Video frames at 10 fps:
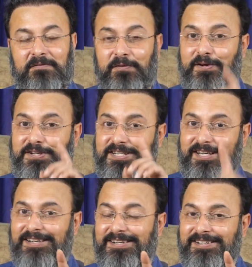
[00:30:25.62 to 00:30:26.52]
For
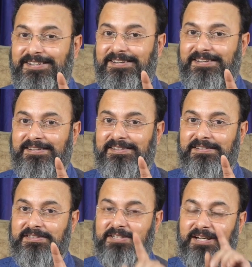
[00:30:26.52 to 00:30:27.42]
young,
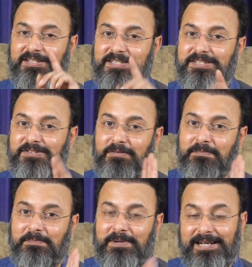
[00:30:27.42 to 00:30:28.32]
chances
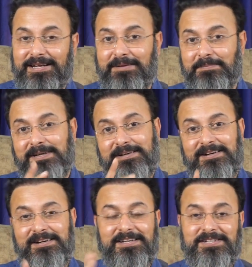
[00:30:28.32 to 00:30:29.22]
of breakup in
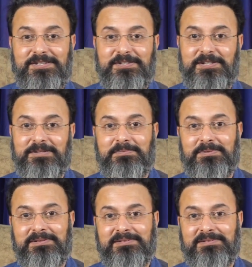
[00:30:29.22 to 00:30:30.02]
relationship.